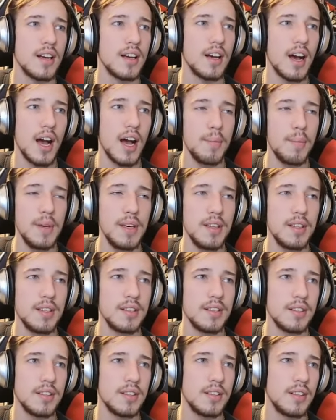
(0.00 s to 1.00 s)
I
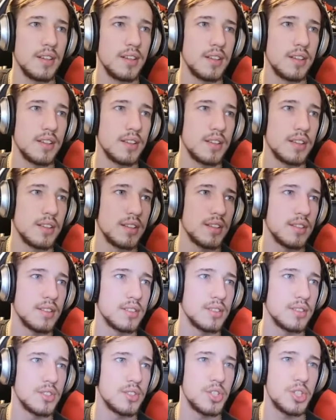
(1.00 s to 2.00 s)
mean,
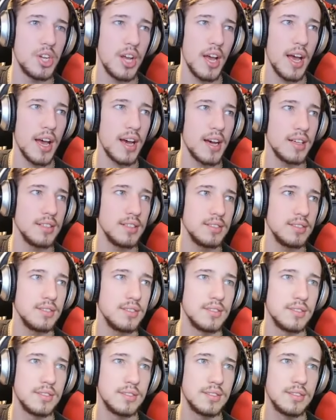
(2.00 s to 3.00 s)
chat.
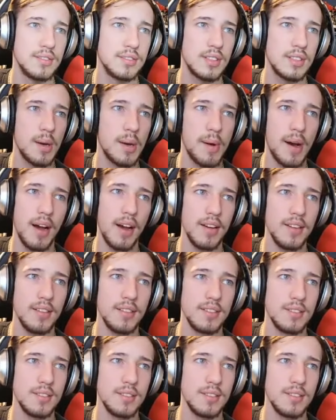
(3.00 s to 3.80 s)
Come on.